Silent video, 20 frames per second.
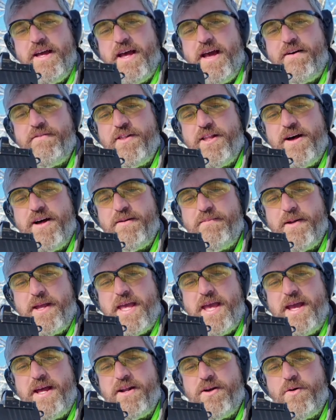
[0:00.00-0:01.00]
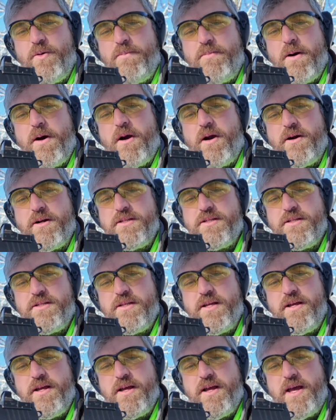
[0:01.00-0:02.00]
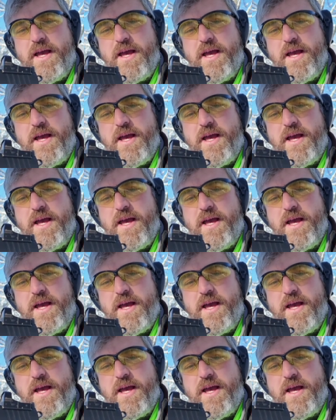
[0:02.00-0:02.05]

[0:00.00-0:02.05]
Have a lot of mechanical parts,